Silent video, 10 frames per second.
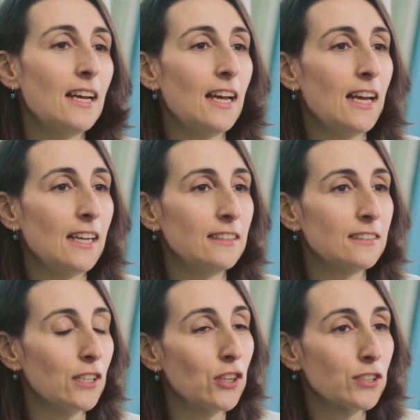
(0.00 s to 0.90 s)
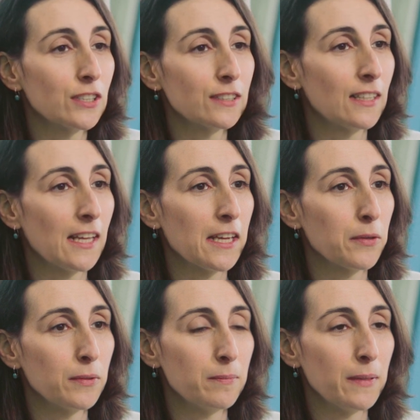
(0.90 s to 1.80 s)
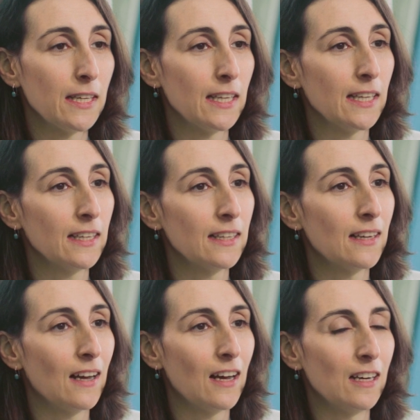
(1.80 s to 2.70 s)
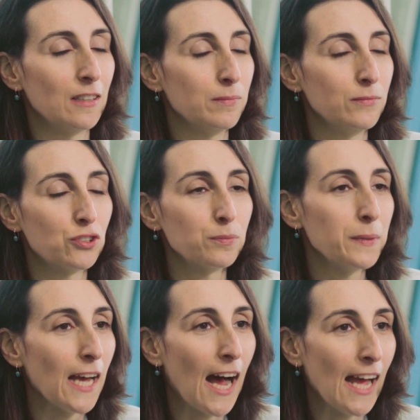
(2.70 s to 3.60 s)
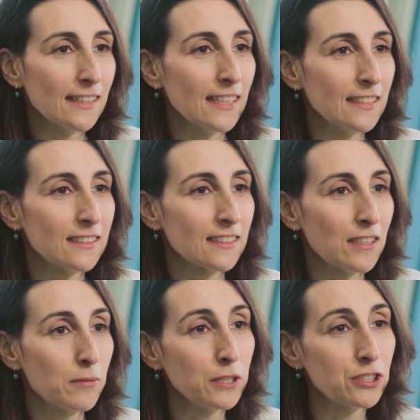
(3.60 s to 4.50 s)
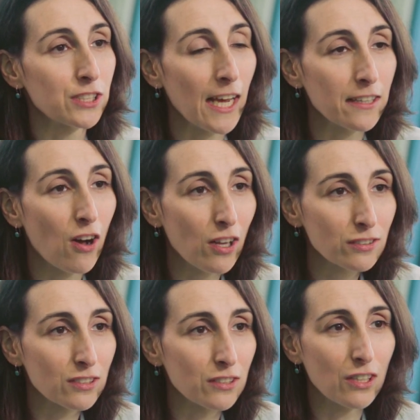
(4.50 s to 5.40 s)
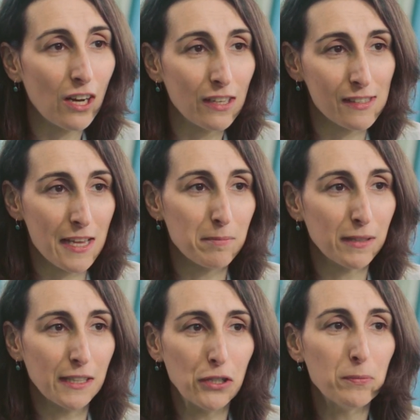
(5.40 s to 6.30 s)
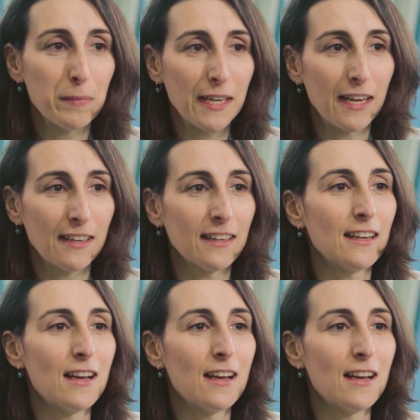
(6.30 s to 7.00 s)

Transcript: And the third thing would be a droopy eyelid, which can also cause amblyopia